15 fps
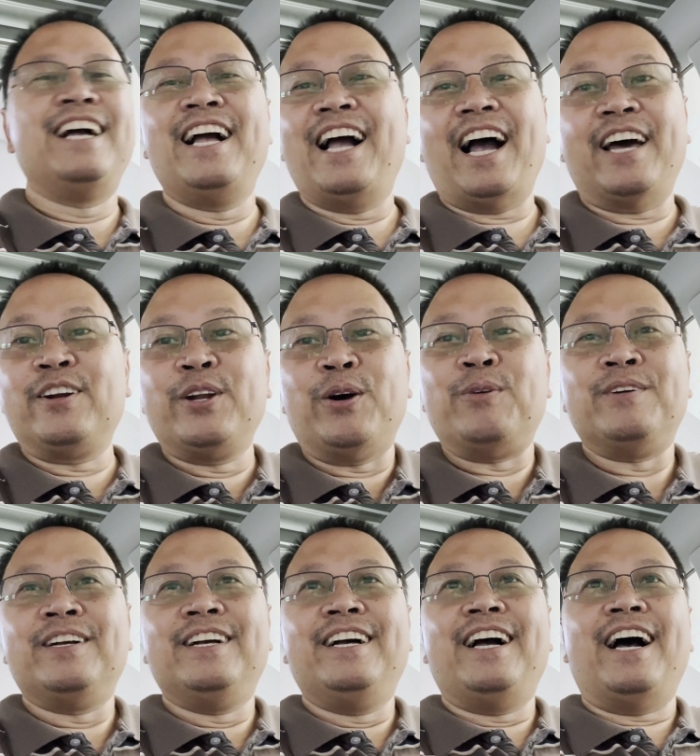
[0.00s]

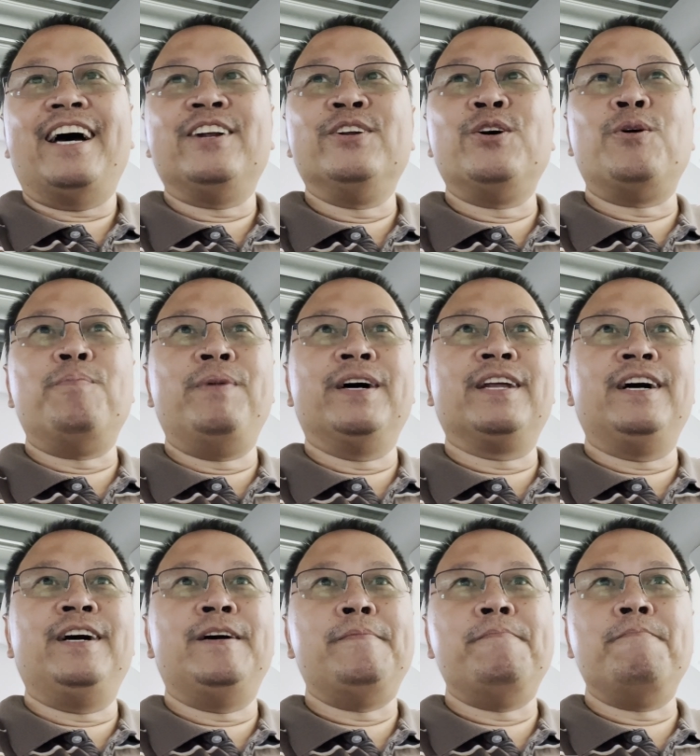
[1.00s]
But
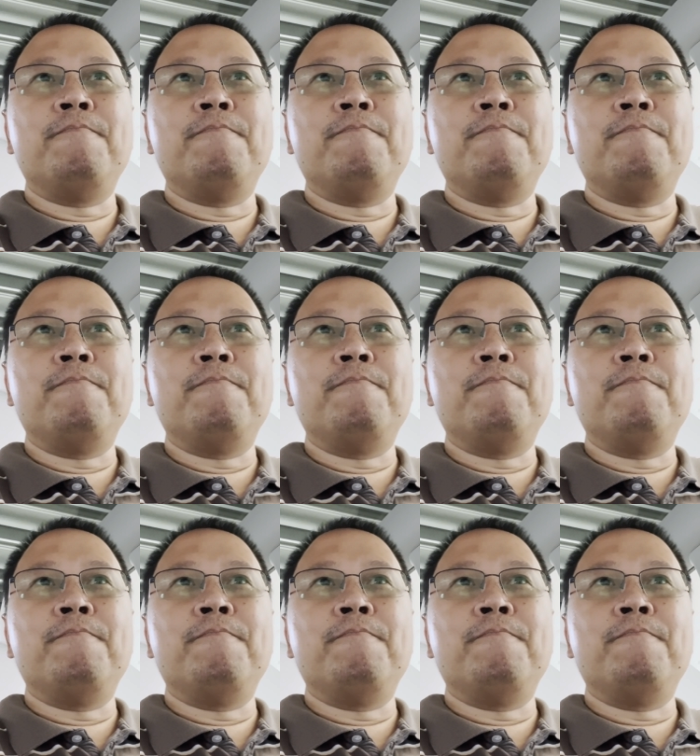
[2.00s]
I